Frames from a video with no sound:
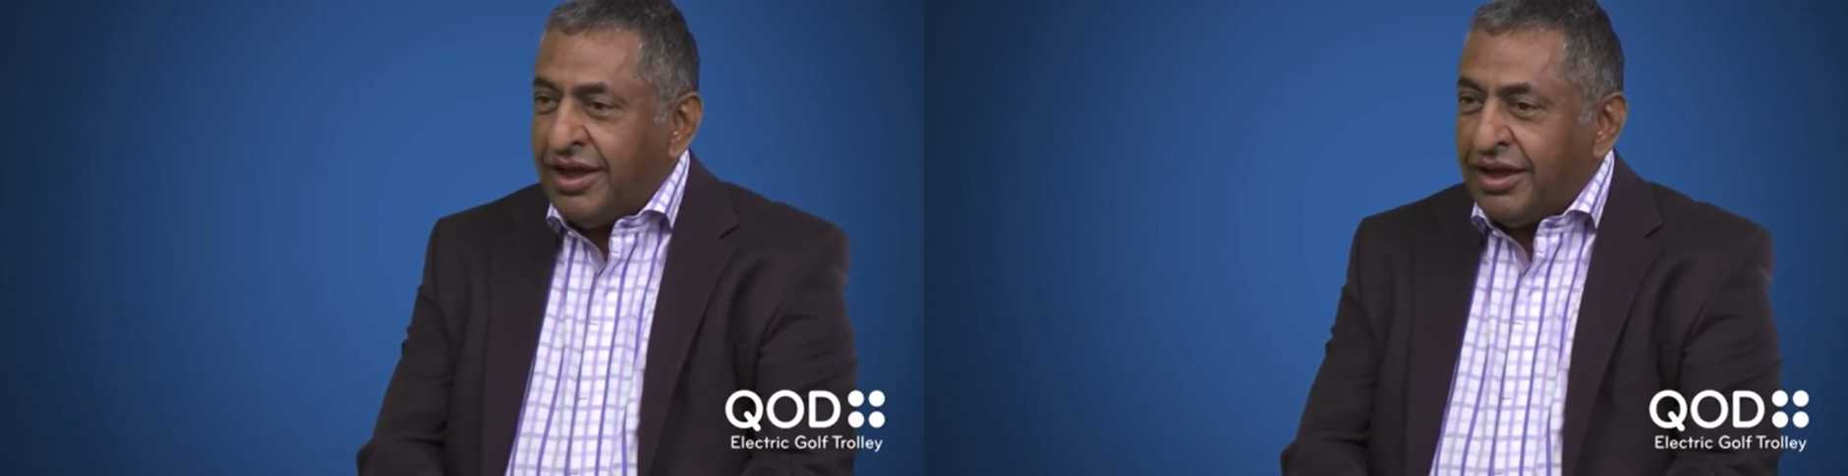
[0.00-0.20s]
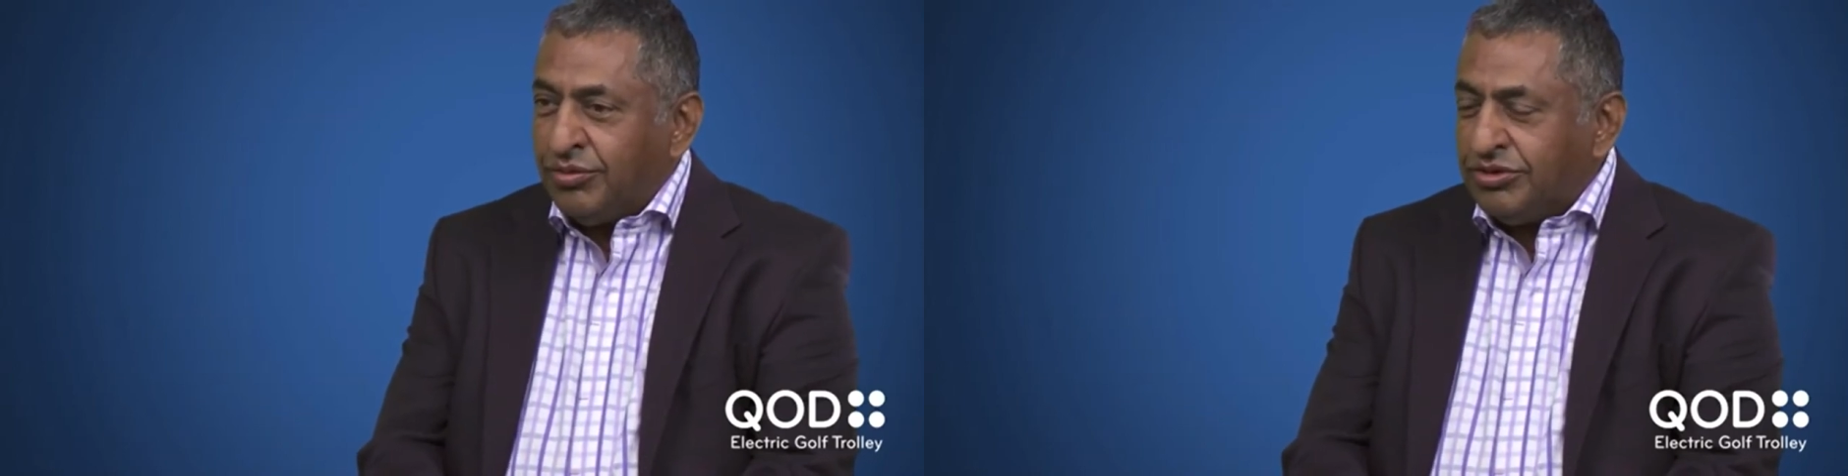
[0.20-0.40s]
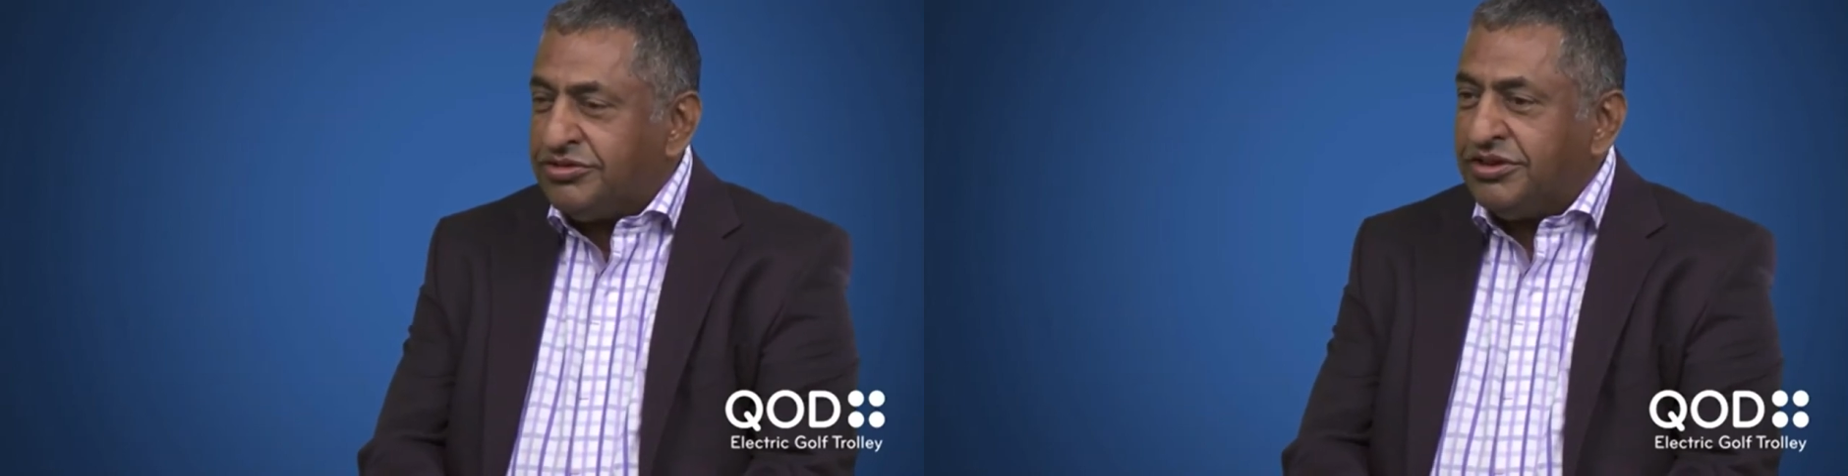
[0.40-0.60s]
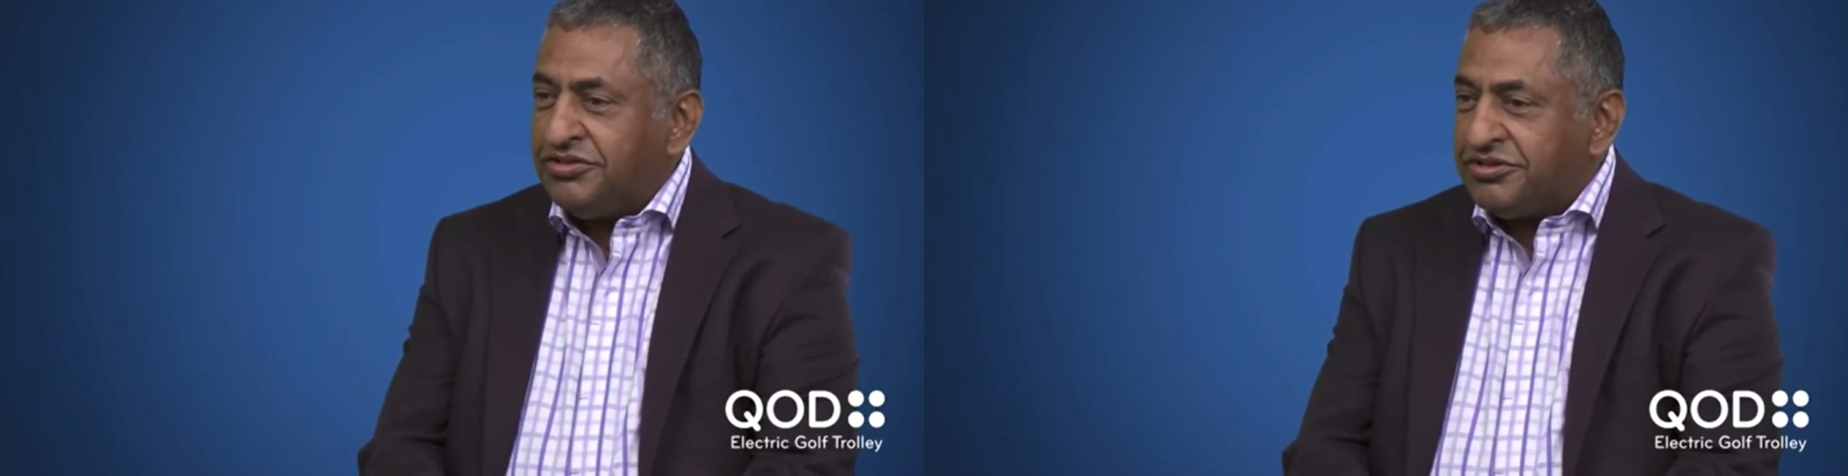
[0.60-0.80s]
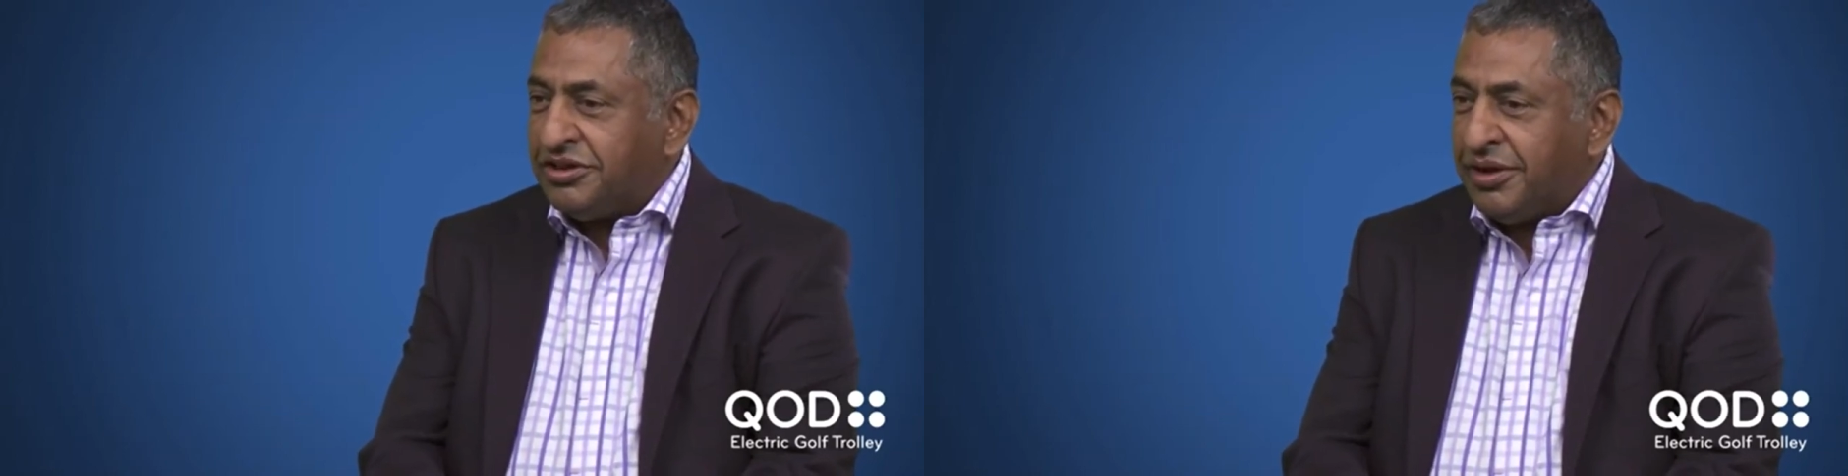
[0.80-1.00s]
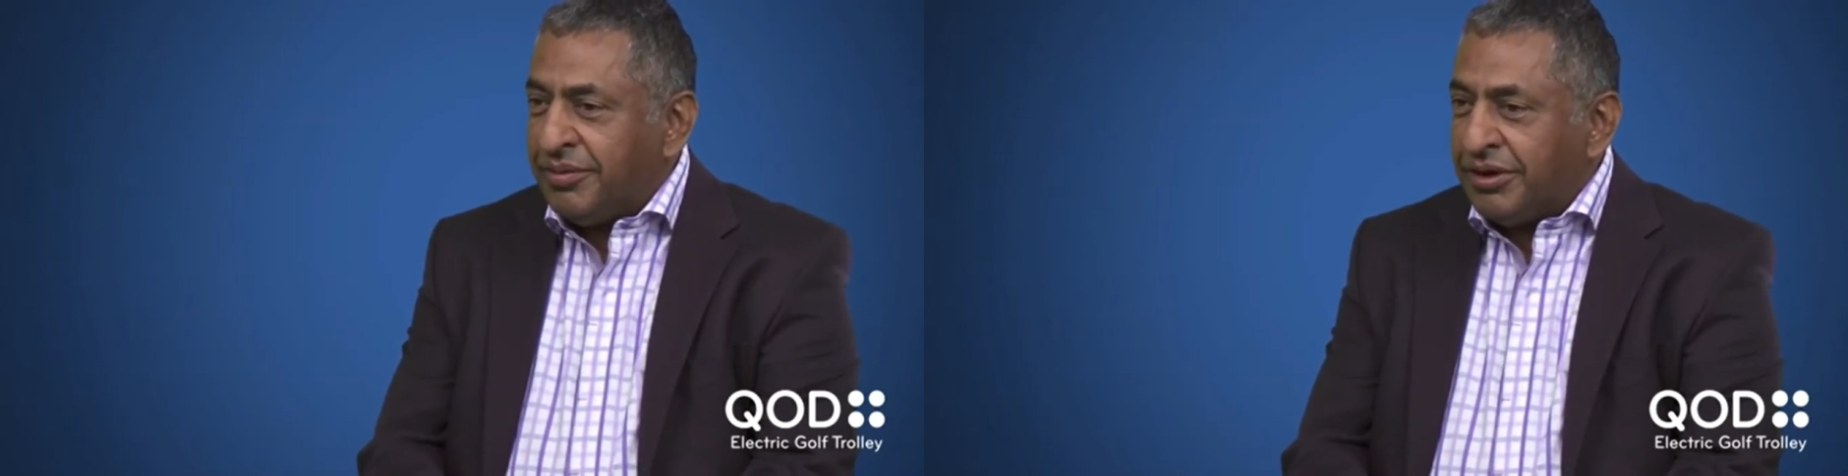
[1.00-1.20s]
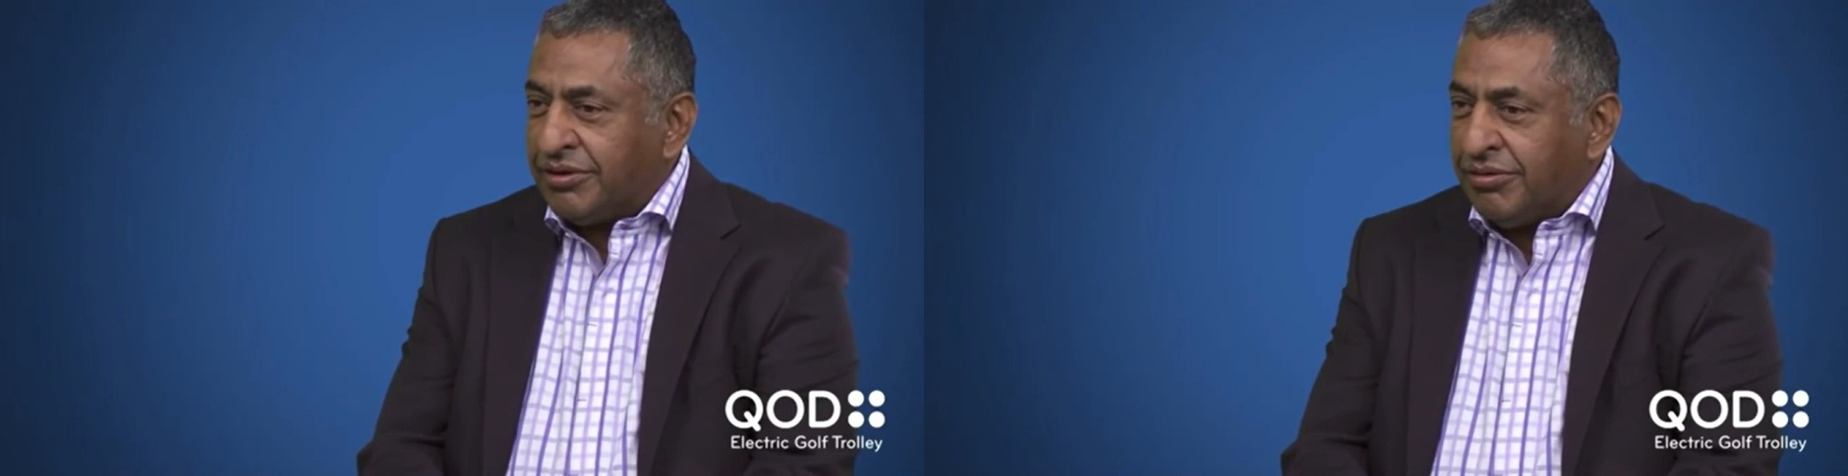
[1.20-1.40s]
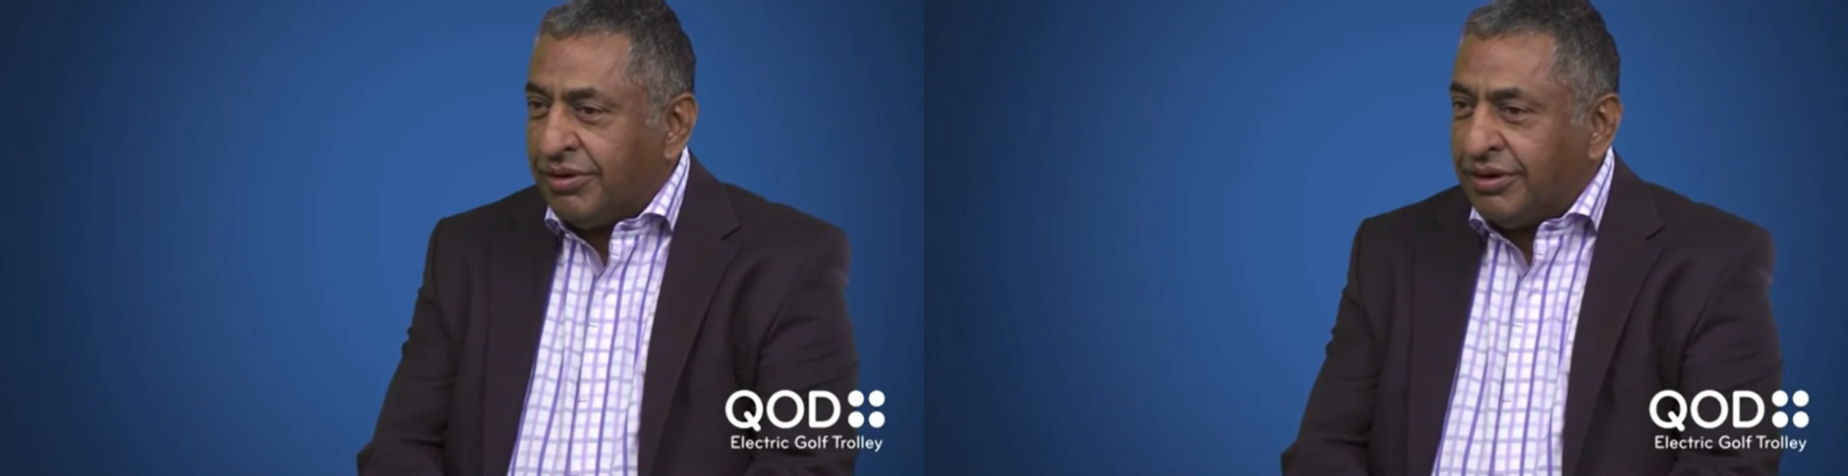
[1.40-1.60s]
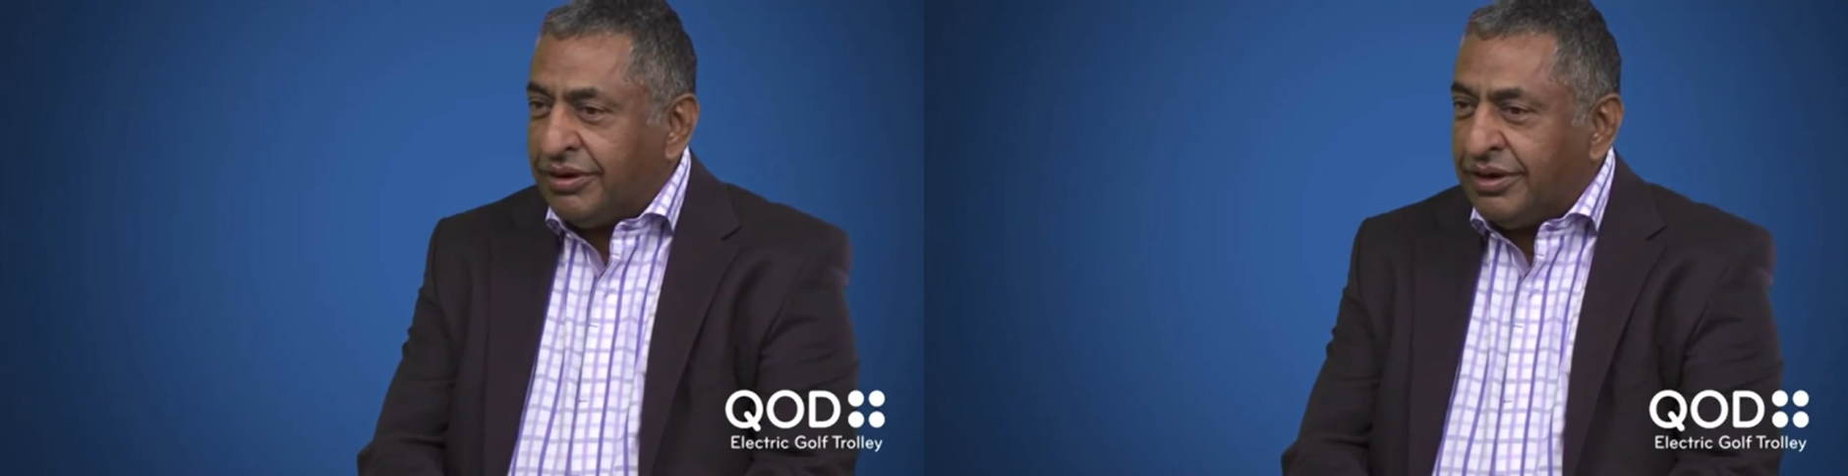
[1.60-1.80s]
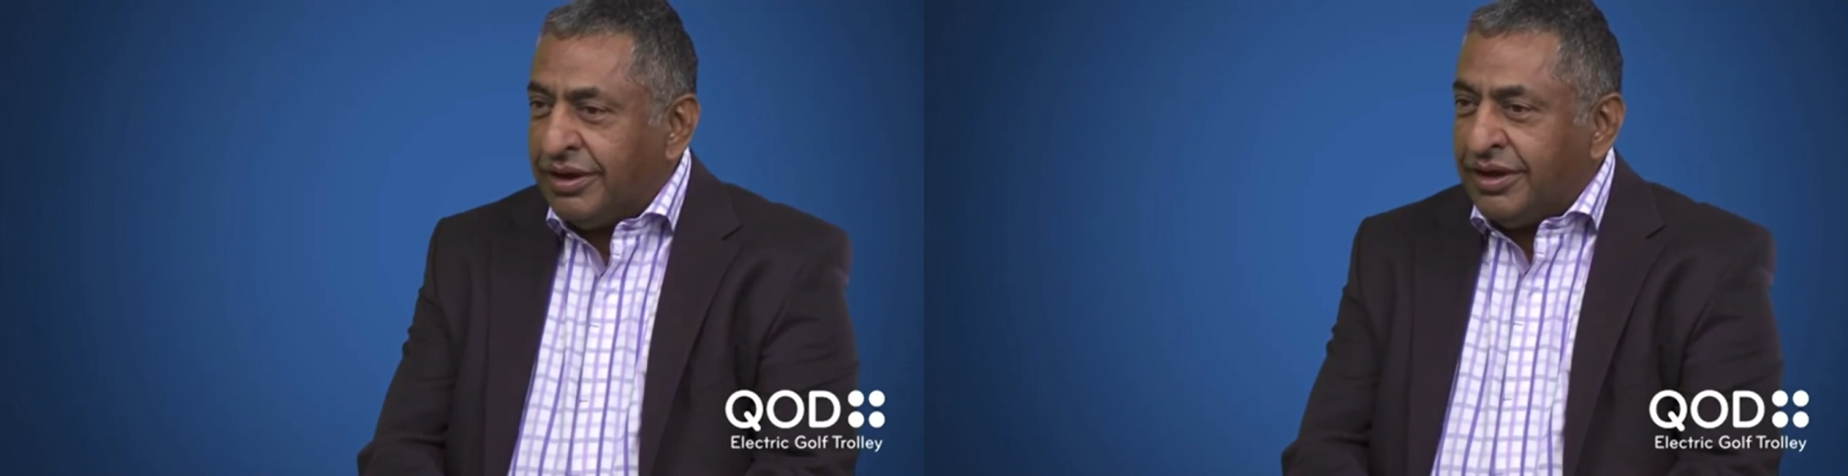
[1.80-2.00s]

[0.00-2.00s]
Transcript: And what's interesting about QOD